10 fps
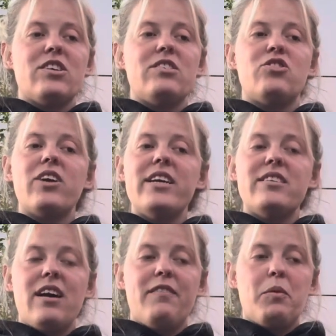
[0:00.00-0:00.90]

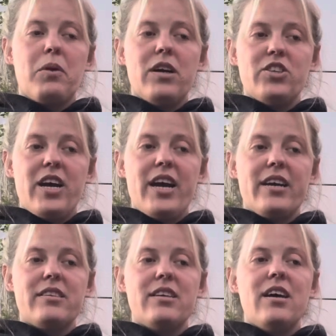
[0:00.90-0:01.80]
constraints of the
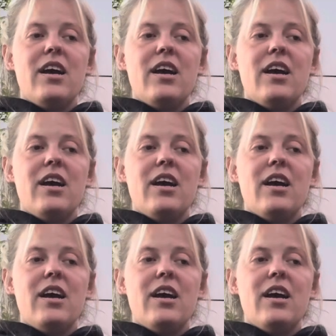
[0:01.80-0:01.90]
project.